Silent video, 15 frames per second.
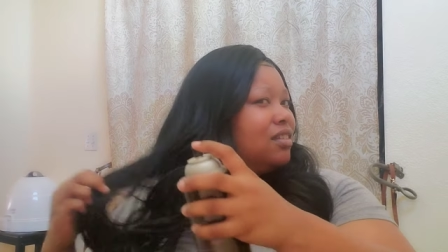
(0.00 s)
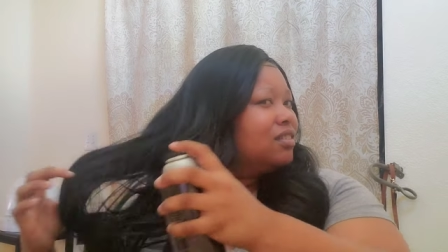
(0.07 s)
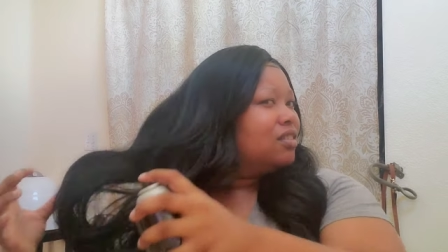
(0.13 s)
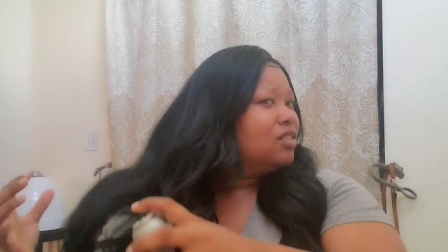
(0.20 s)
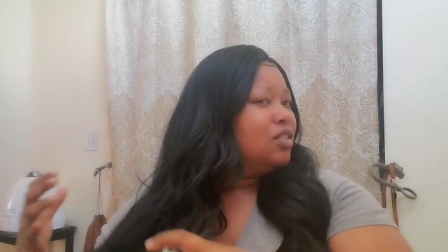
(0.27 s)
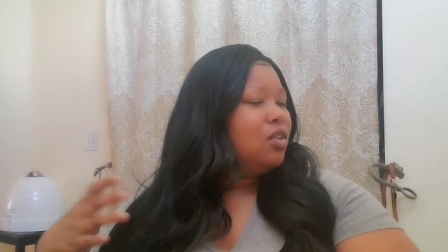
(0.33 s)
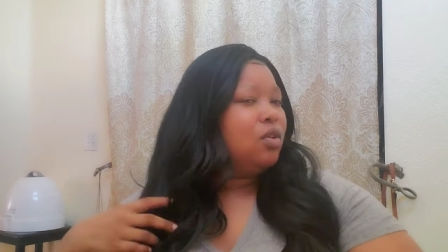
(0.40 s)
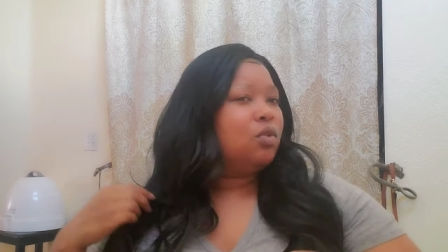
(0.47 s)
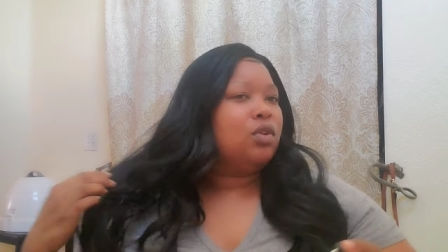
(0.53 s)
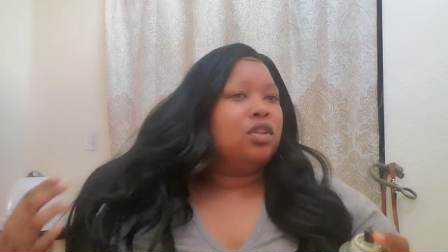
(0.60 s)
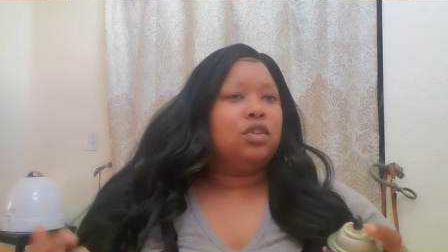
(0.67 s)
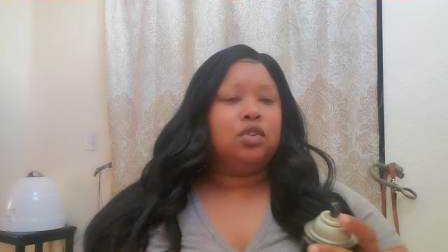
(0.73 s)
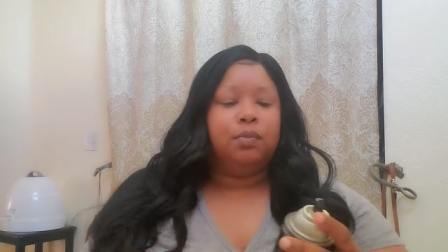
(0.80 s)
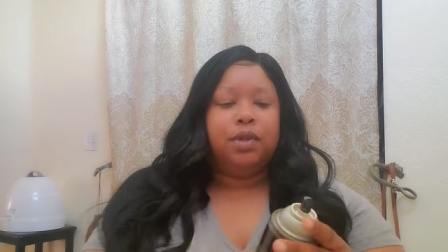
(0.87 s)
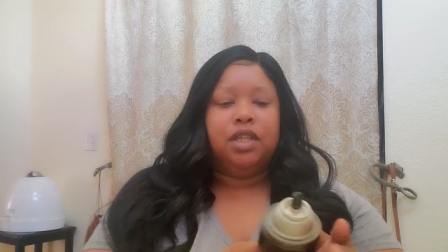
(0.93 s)
Just hold a
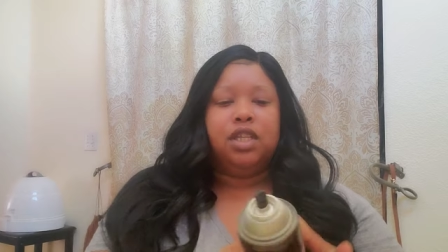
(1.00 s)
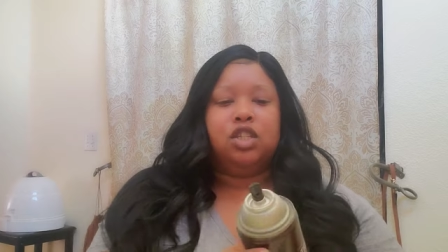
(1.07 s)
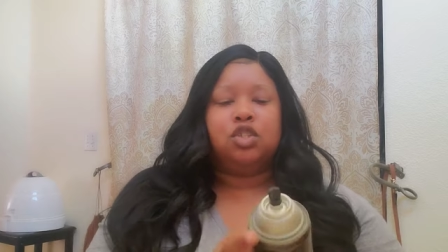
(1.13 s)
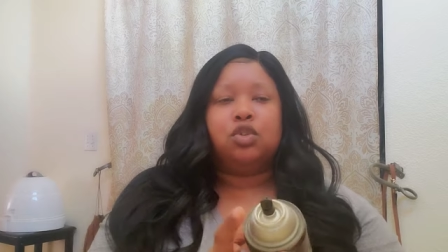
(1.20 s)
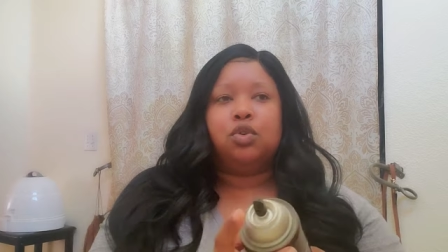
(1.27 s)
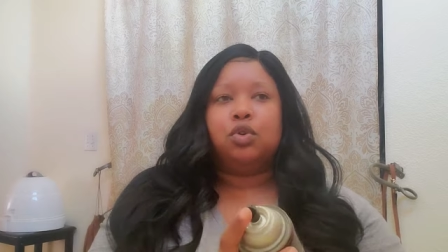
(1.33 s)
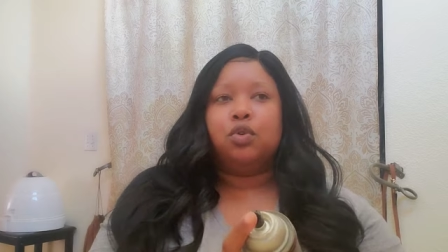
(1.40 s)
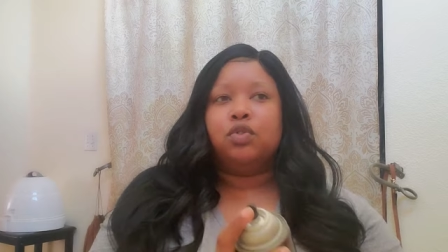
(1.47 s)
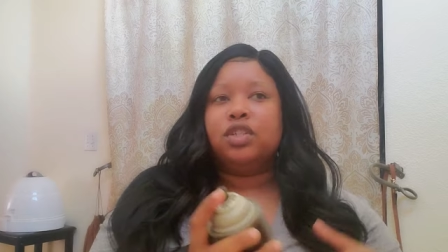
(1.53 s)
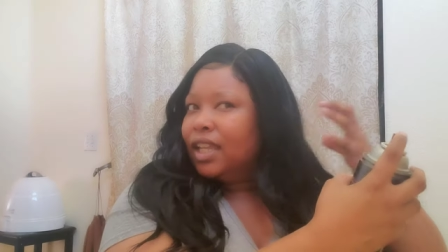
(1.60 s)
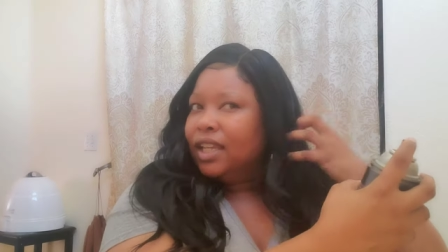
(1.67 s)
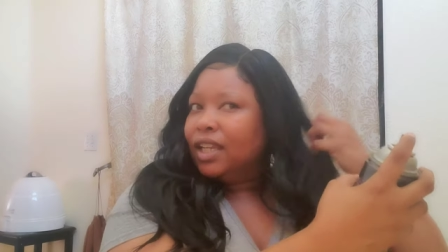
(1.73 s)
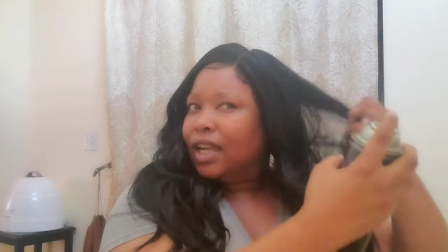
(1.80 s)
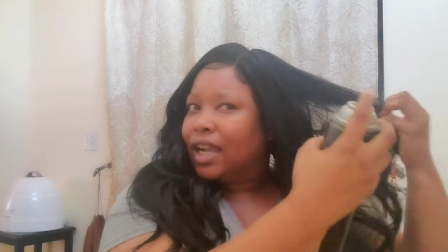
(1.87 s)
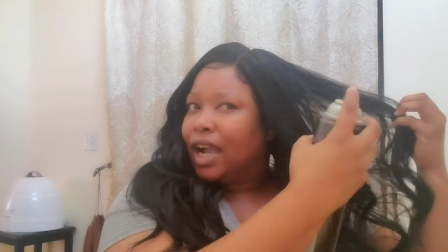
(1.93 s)
little bit of these curls. It
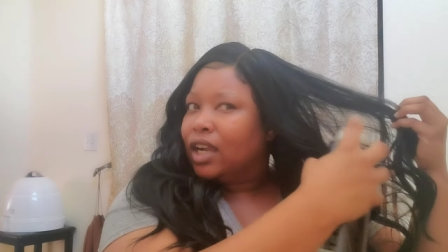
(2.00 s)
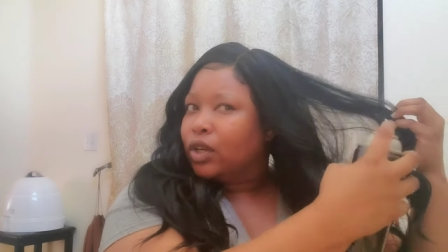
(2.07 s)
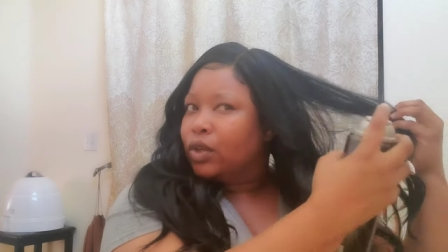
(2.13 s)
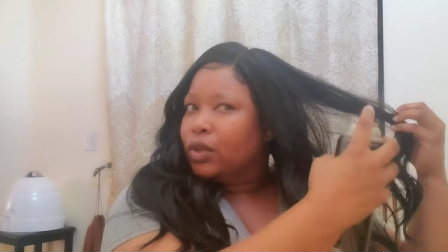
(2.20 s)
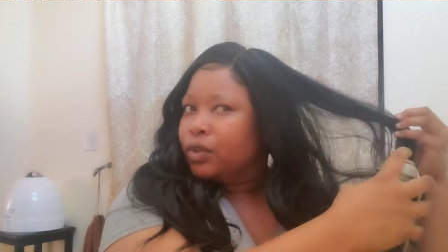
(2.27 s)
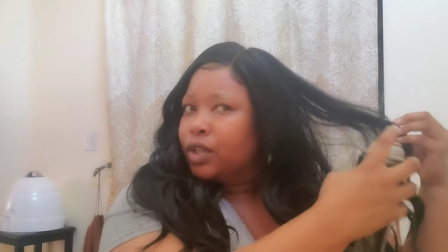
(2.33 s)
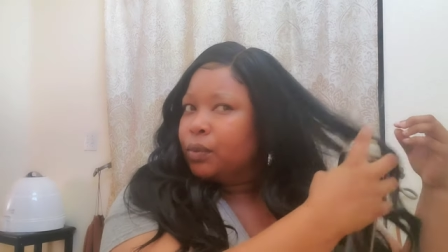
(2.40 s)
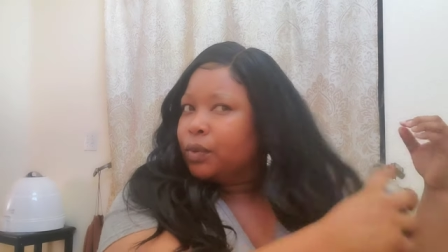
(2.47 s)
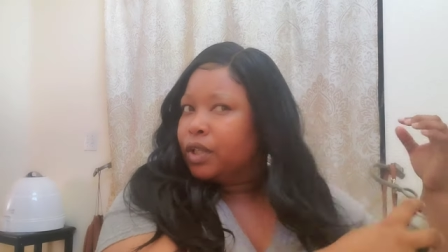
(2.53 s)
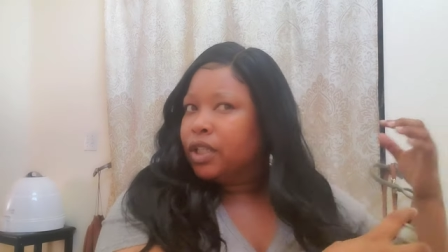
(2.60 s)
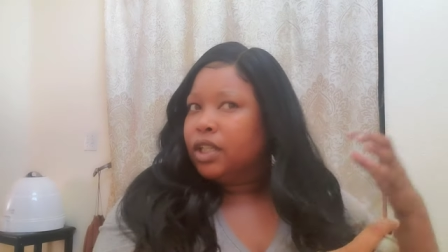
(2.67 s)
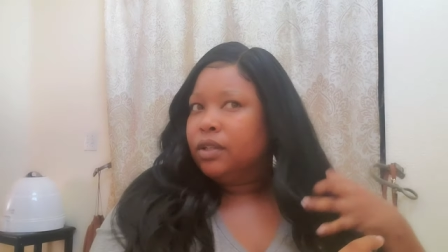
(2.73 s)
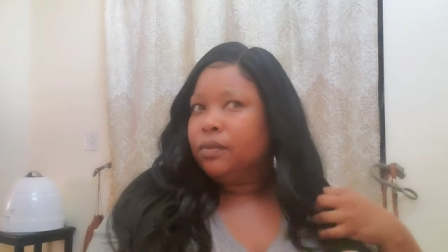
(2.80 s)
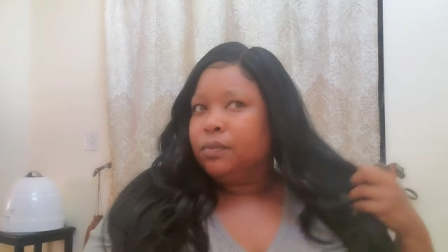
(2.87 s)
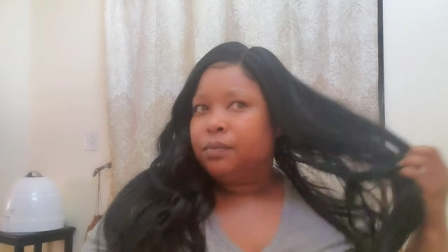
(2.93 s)
ain't like I curled it
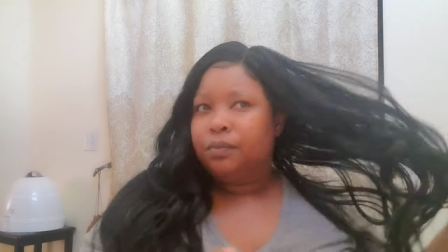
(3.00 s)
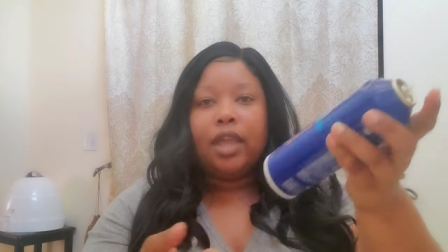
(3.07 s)
really.